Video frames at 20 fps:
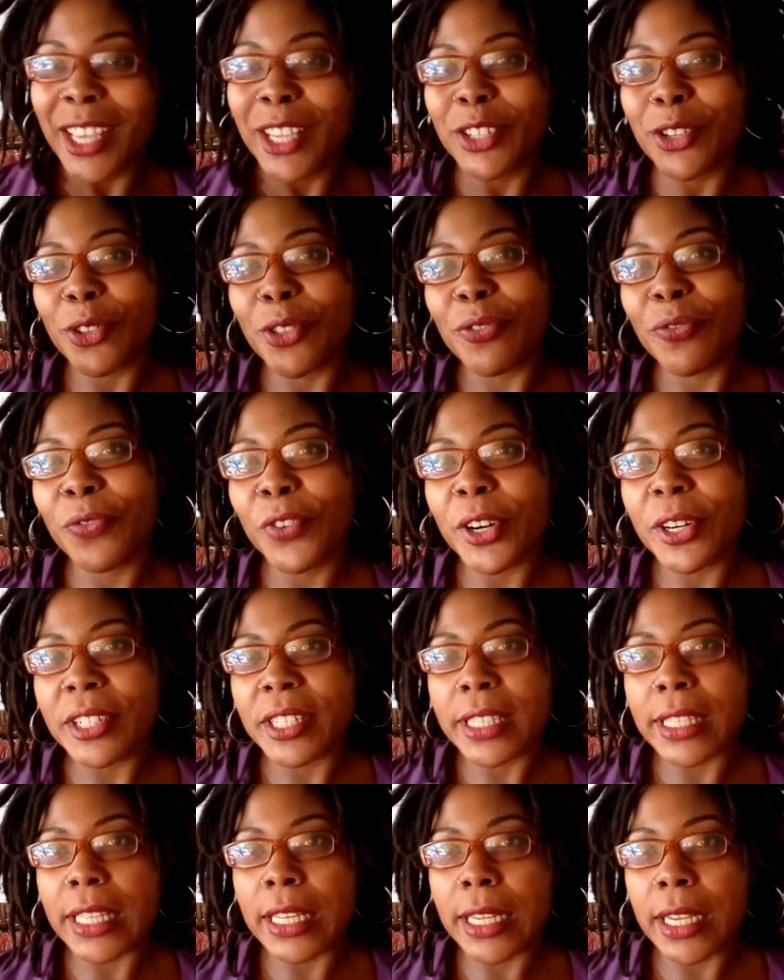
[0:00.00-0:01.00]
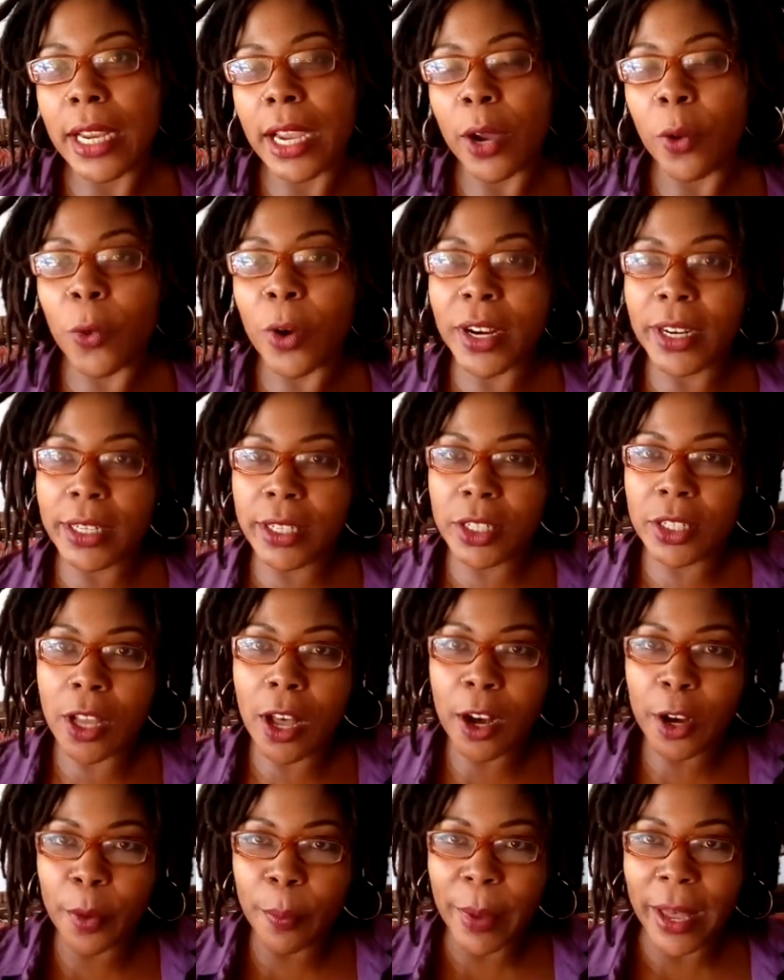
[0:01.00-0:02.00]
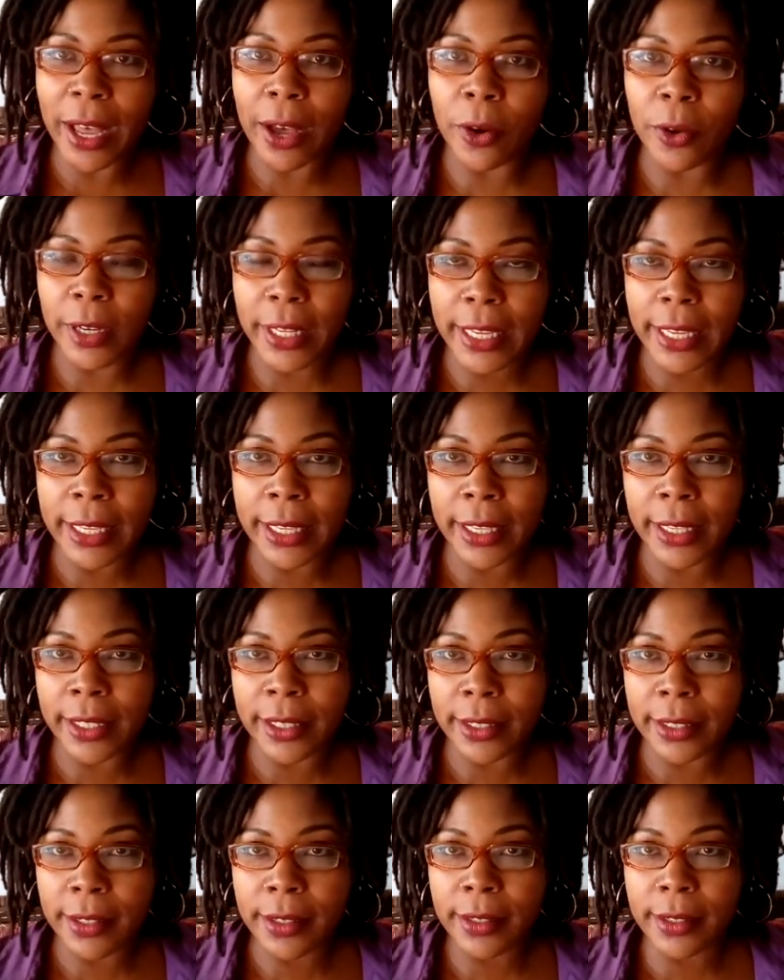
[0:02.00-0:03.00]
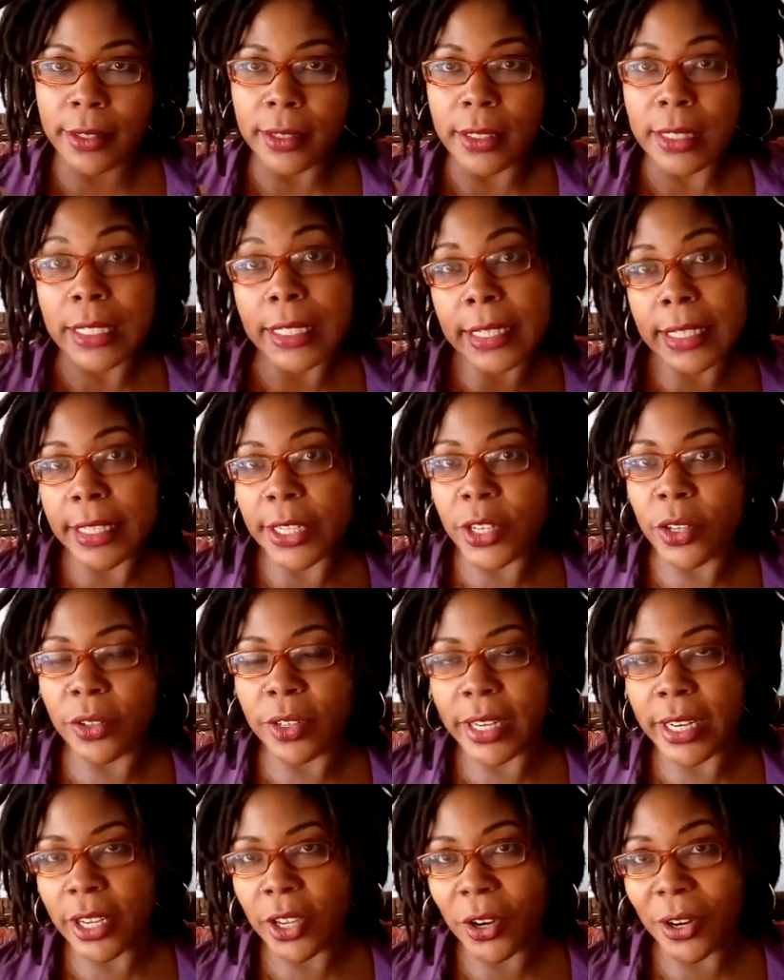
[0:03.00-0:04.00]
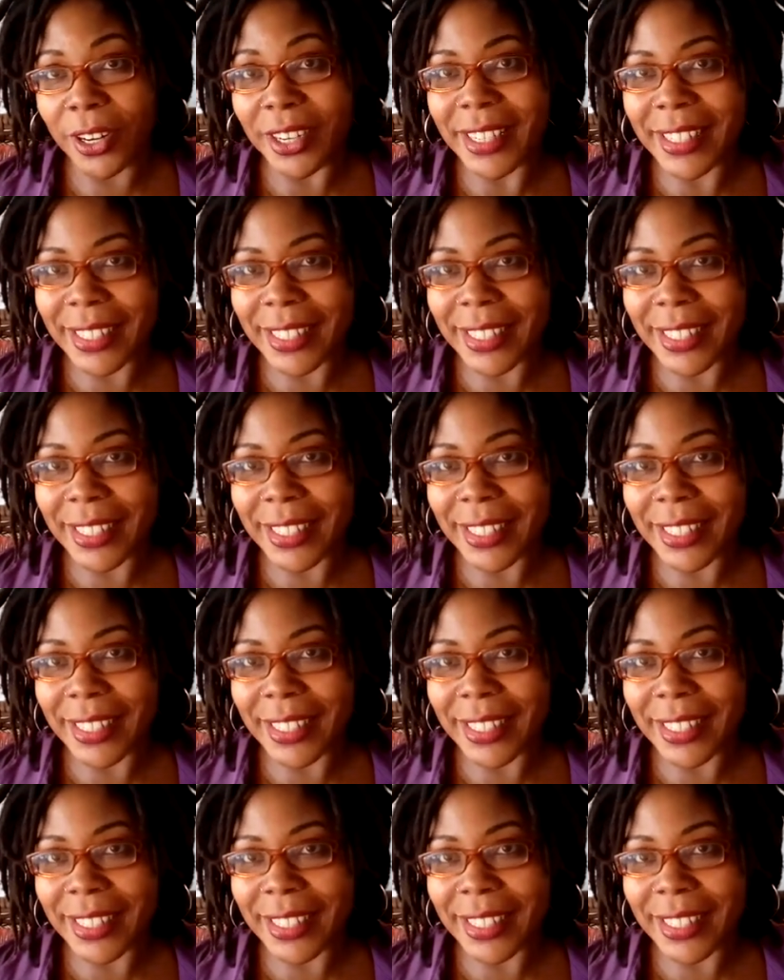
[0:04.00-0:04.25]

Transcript: So the first thing I wanted to talk about is considering your